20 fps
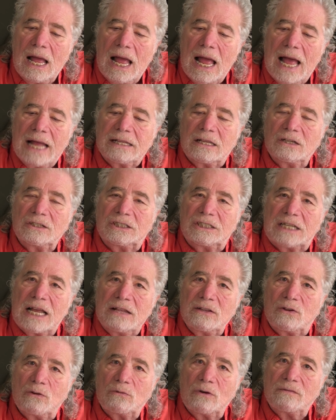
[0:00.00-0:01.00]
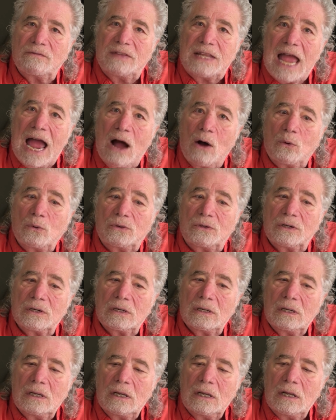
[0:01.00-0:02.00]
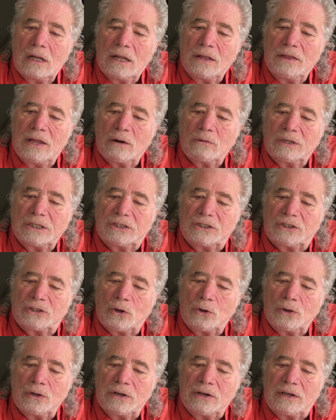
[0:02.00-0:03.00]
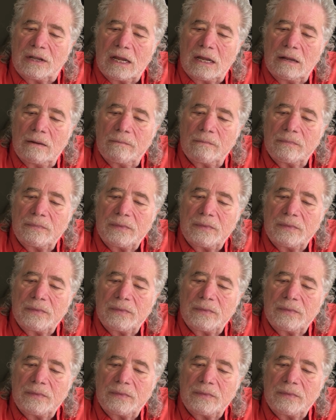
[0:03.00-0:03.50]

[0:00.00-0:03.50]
At the center of doubt, there is certainty.